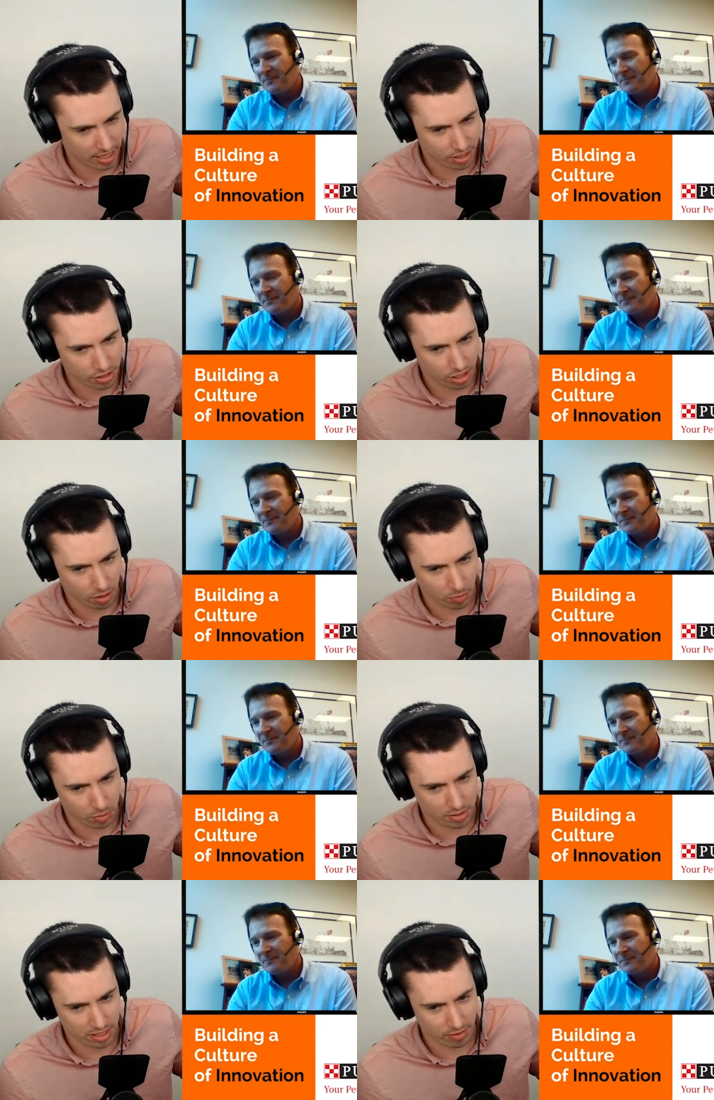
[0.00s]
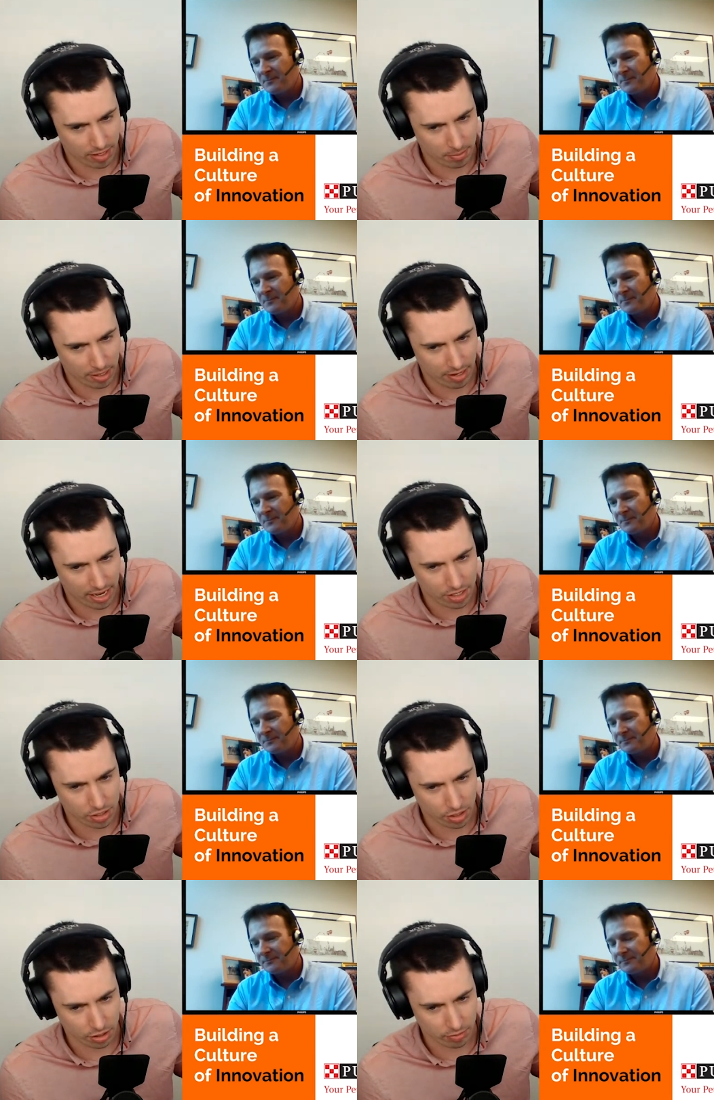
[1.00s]
Speaker 1: to HR, what was it about
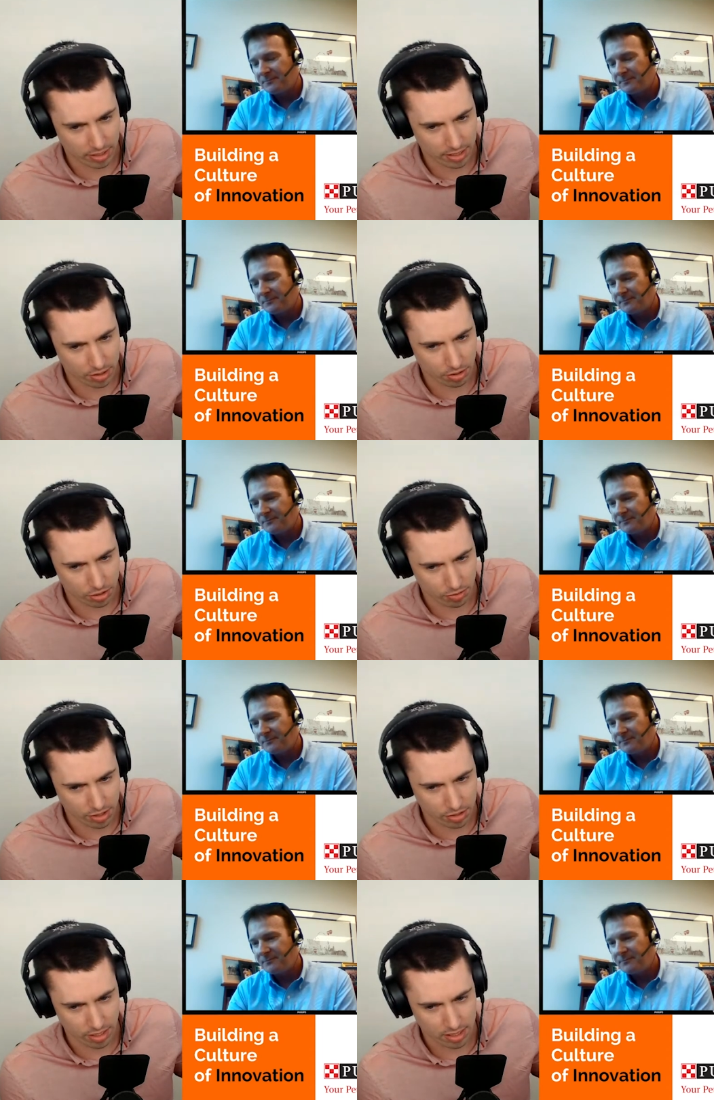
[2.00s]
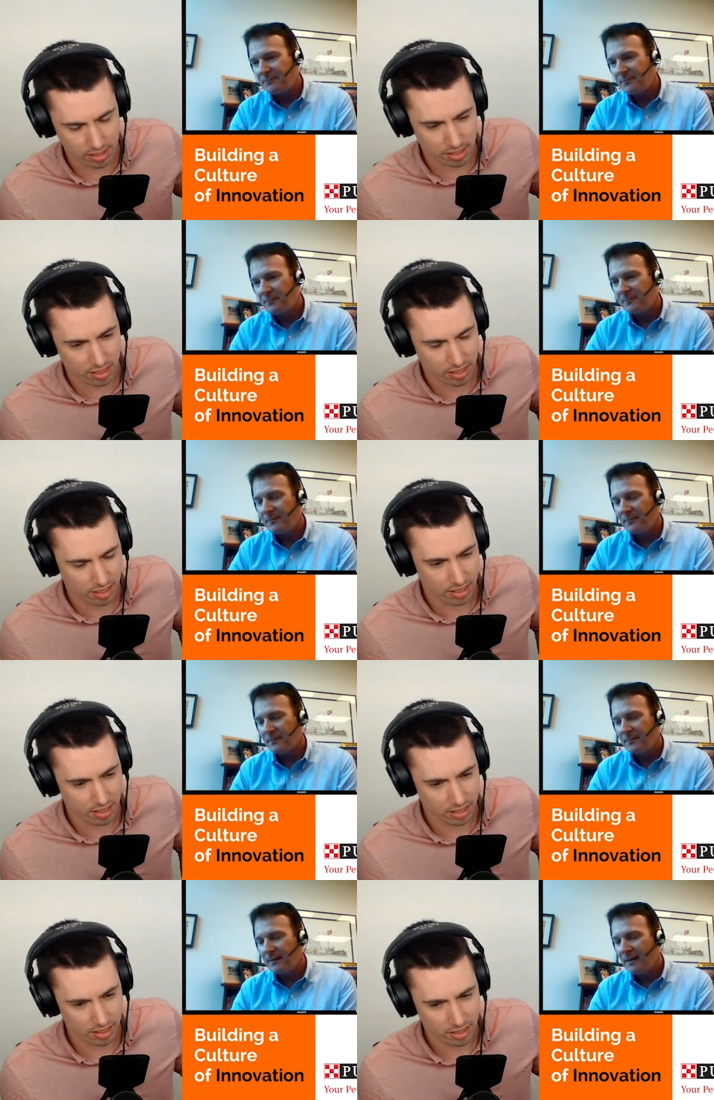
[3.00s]
HR that really took your interest?
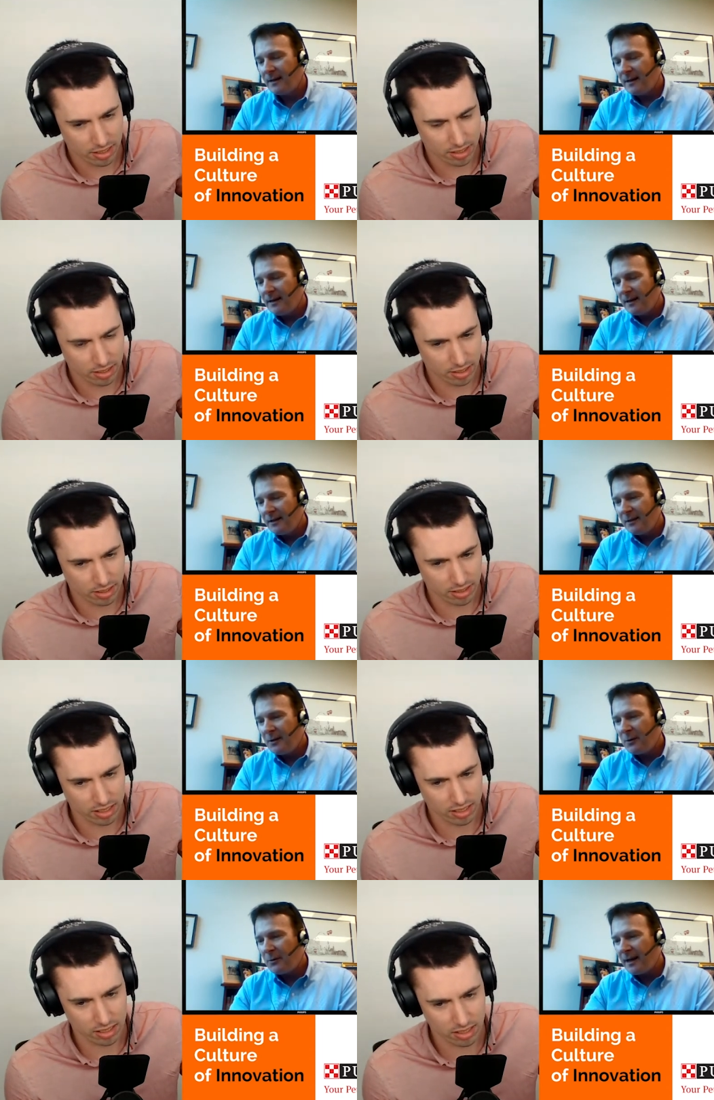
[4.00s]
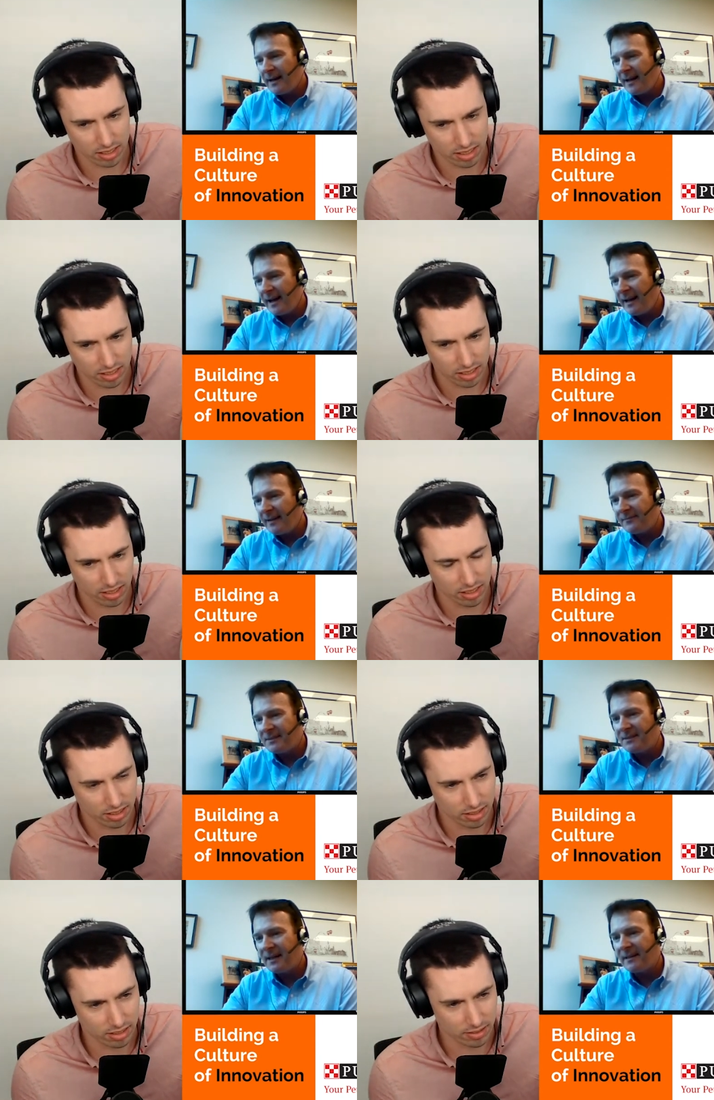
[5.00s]
You know, I, I have to say
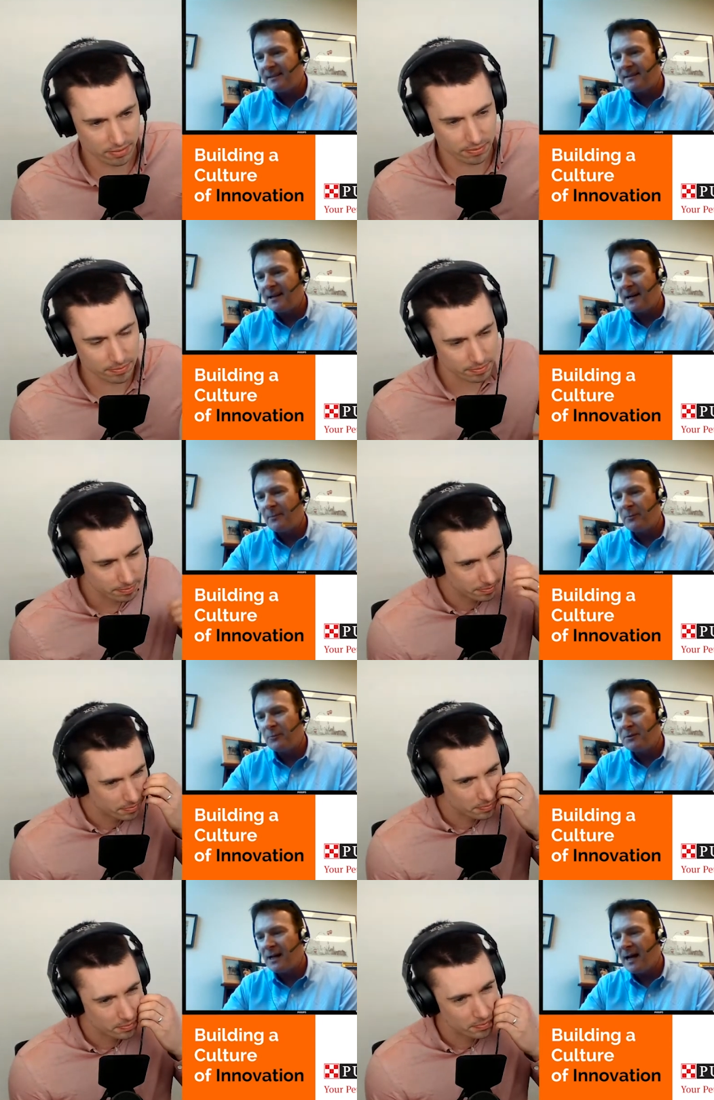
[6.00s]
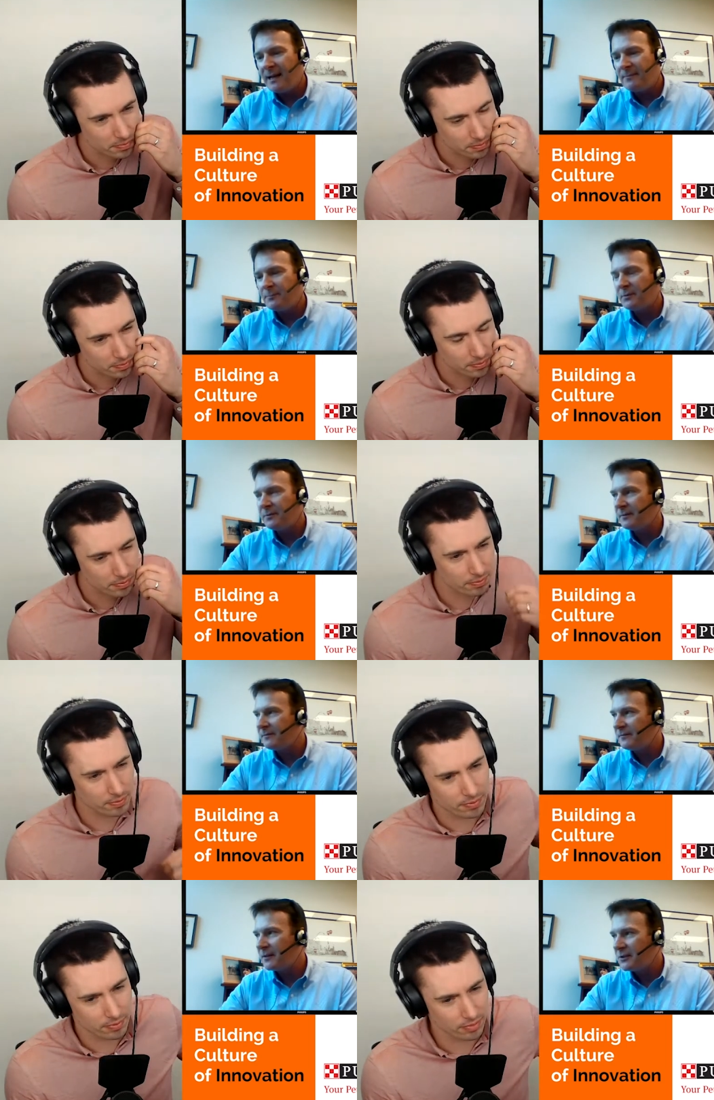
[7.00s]
Speaker 2: at the time it was not pr- the
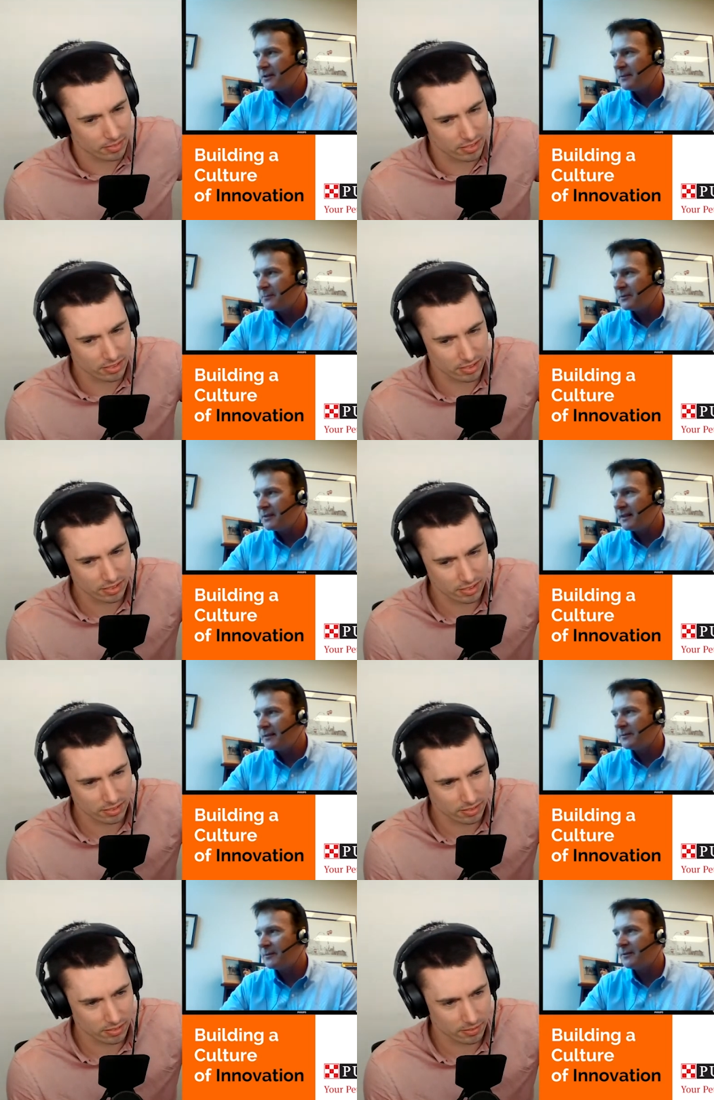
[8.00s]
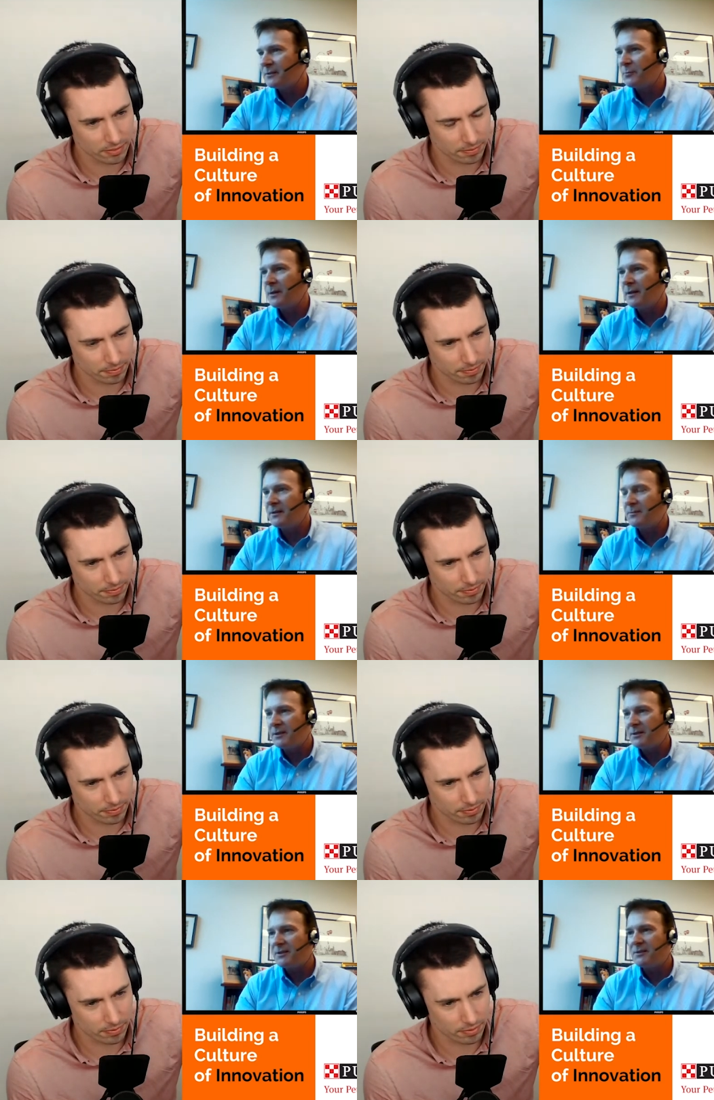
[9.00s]
function in particular as as much as
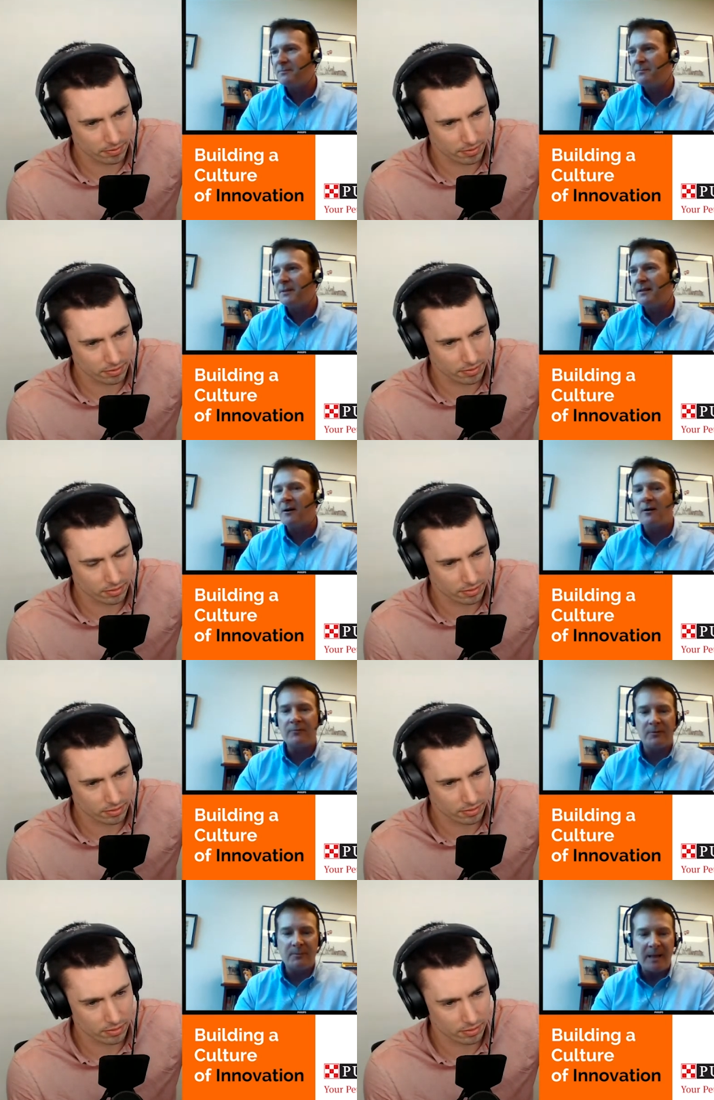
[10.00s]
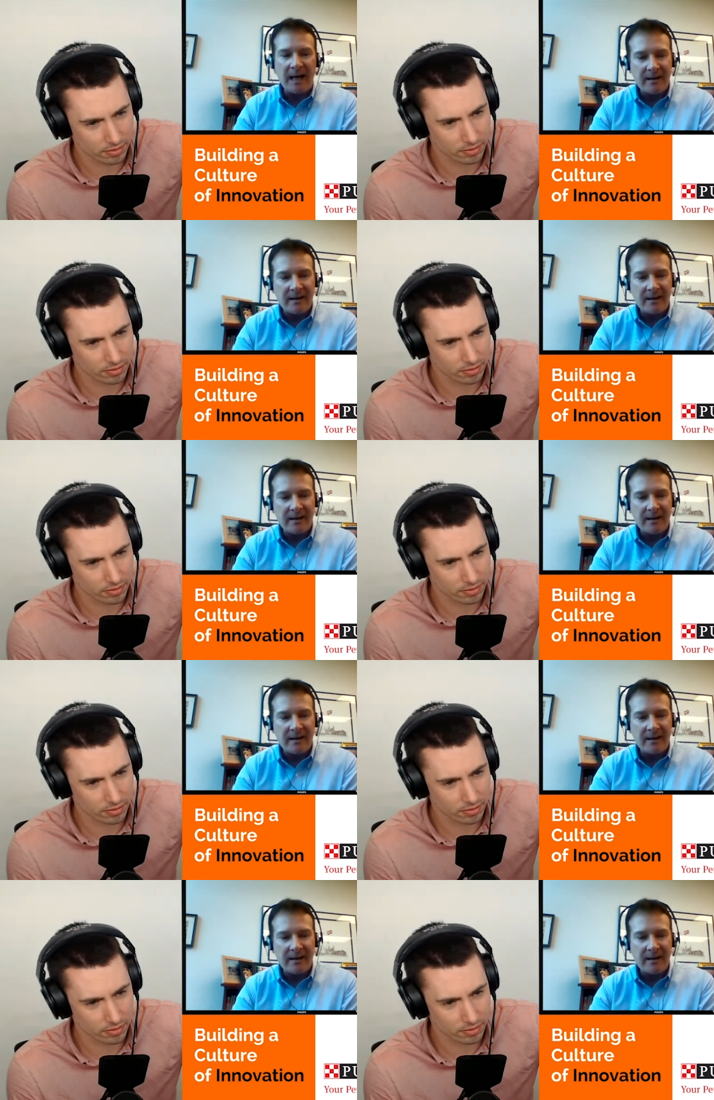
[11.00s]
being offered a path to be